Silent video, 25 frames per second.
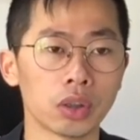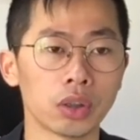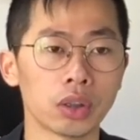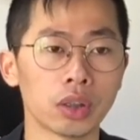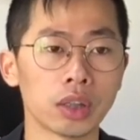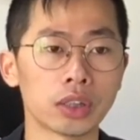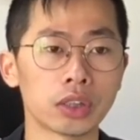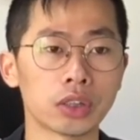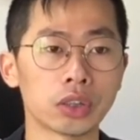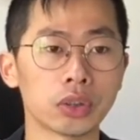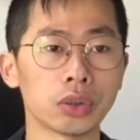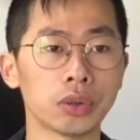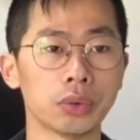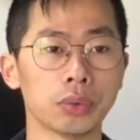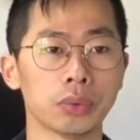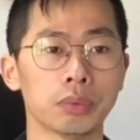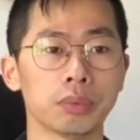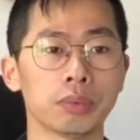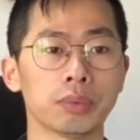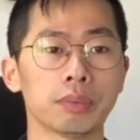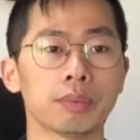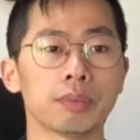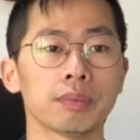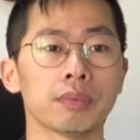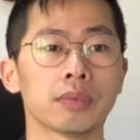it's you.
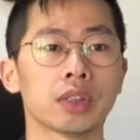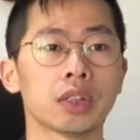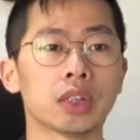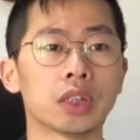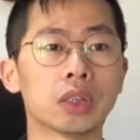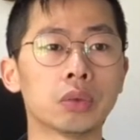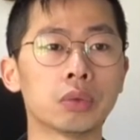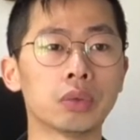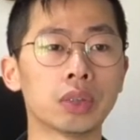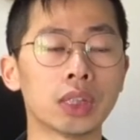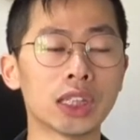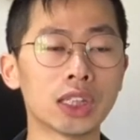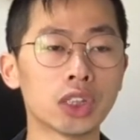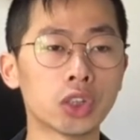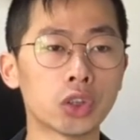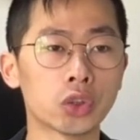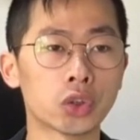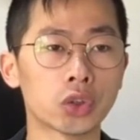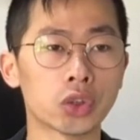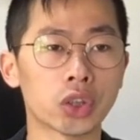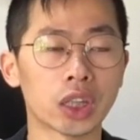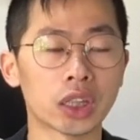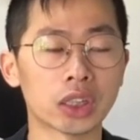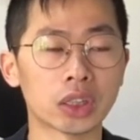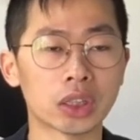You need to
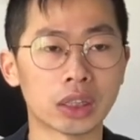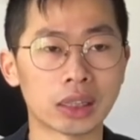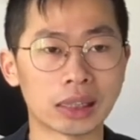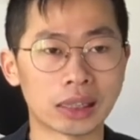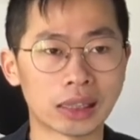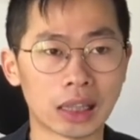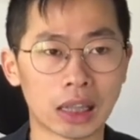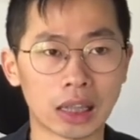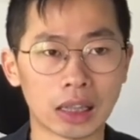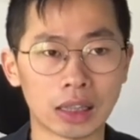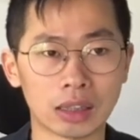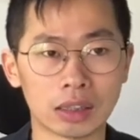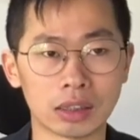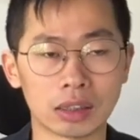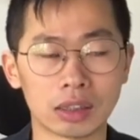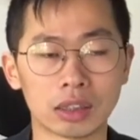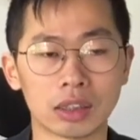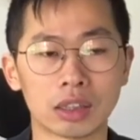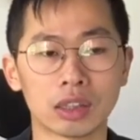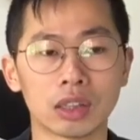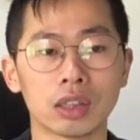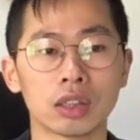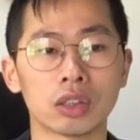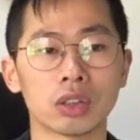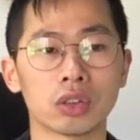change the diet,
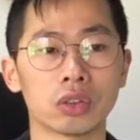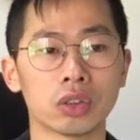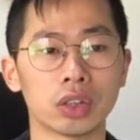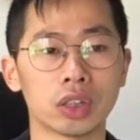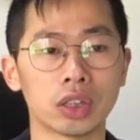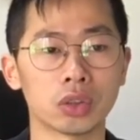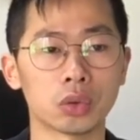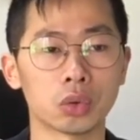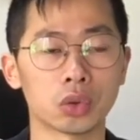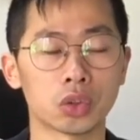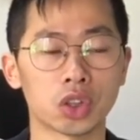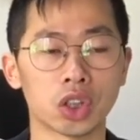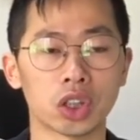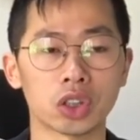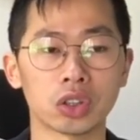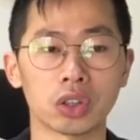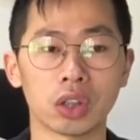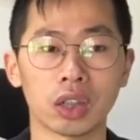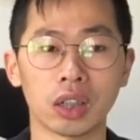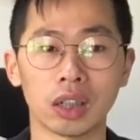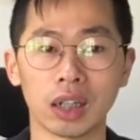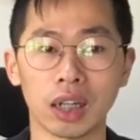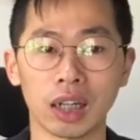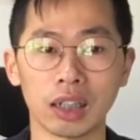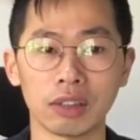you need to change
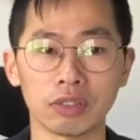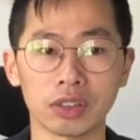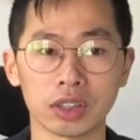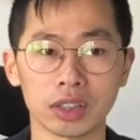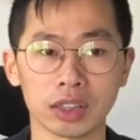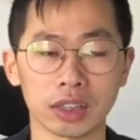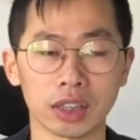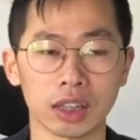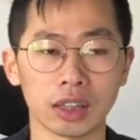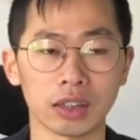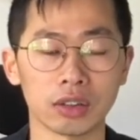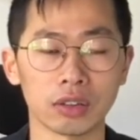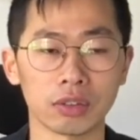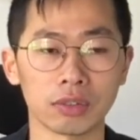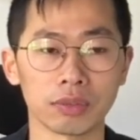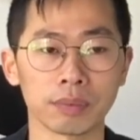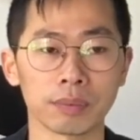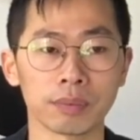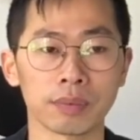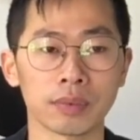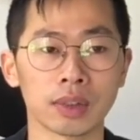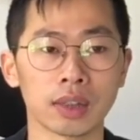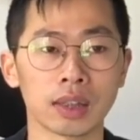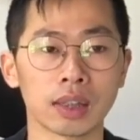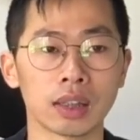the lifestyle.
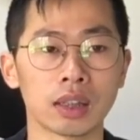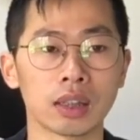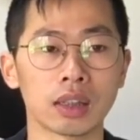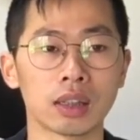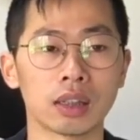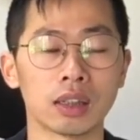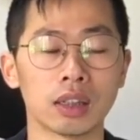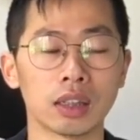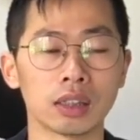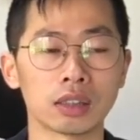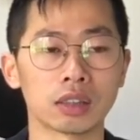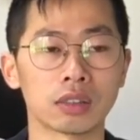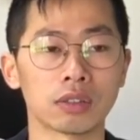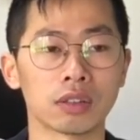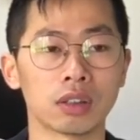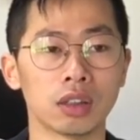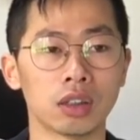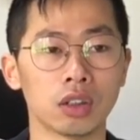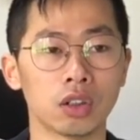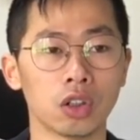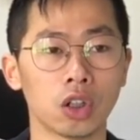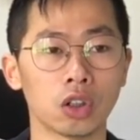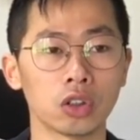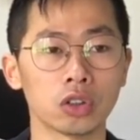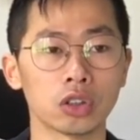That's the
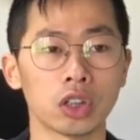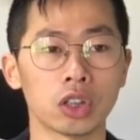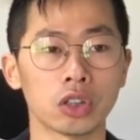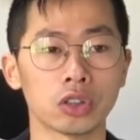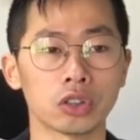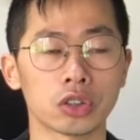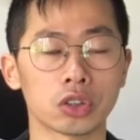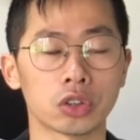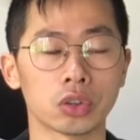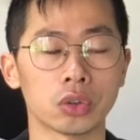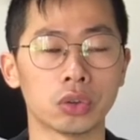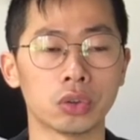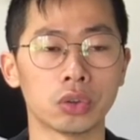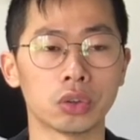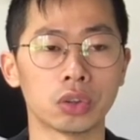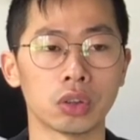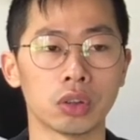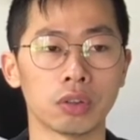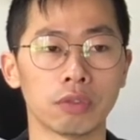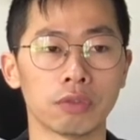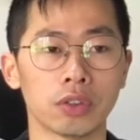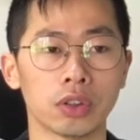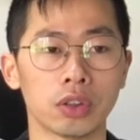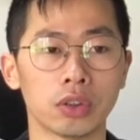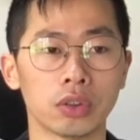long-term solution
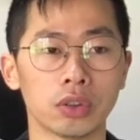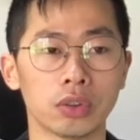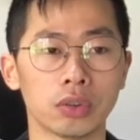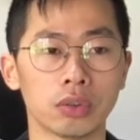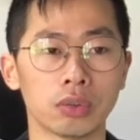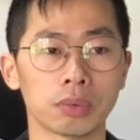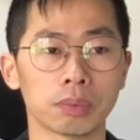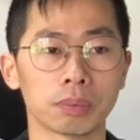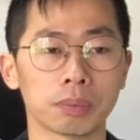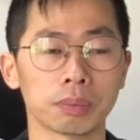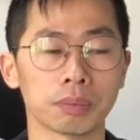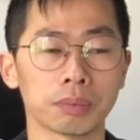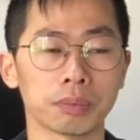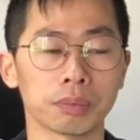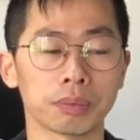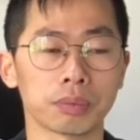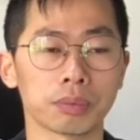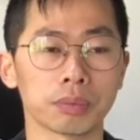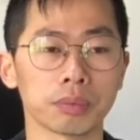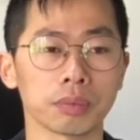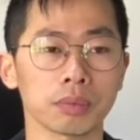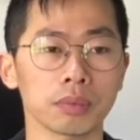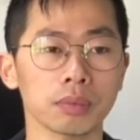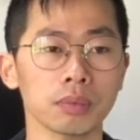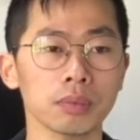for you.
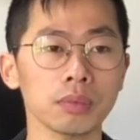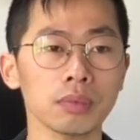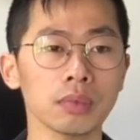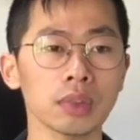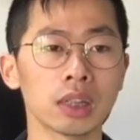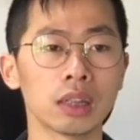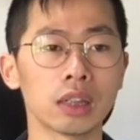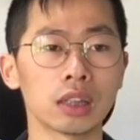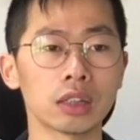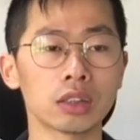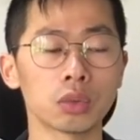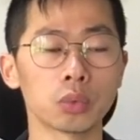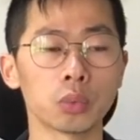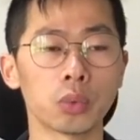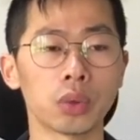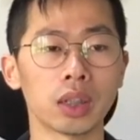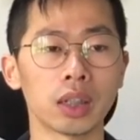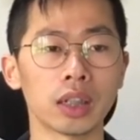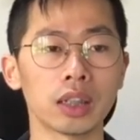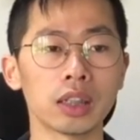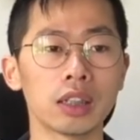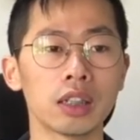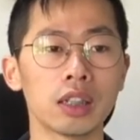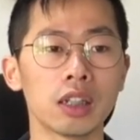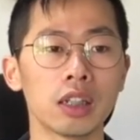That's
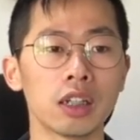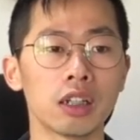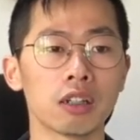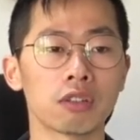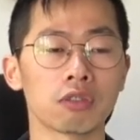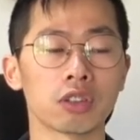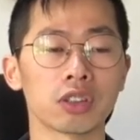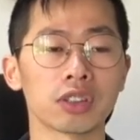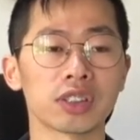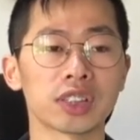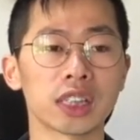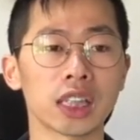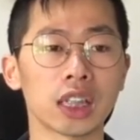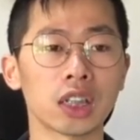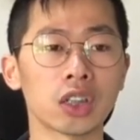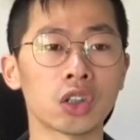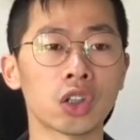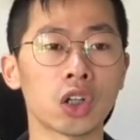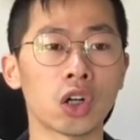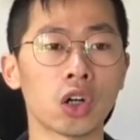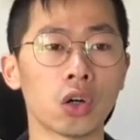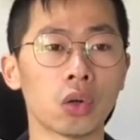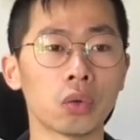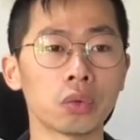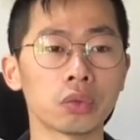why for some
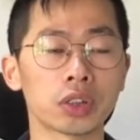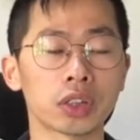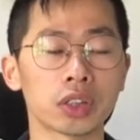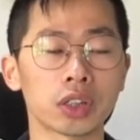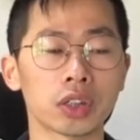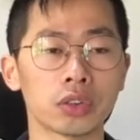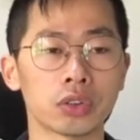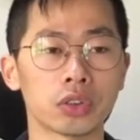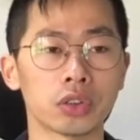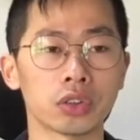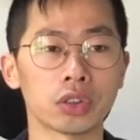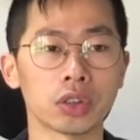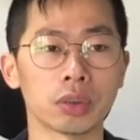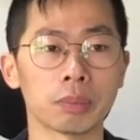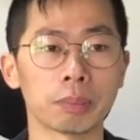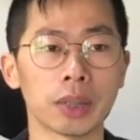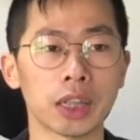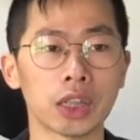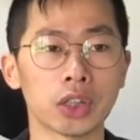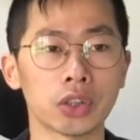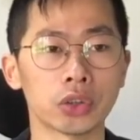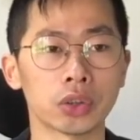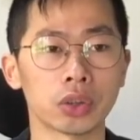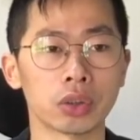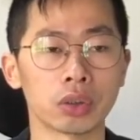cold condition
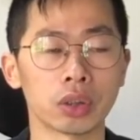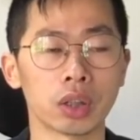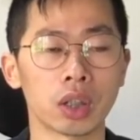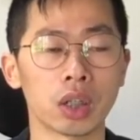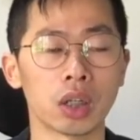patient,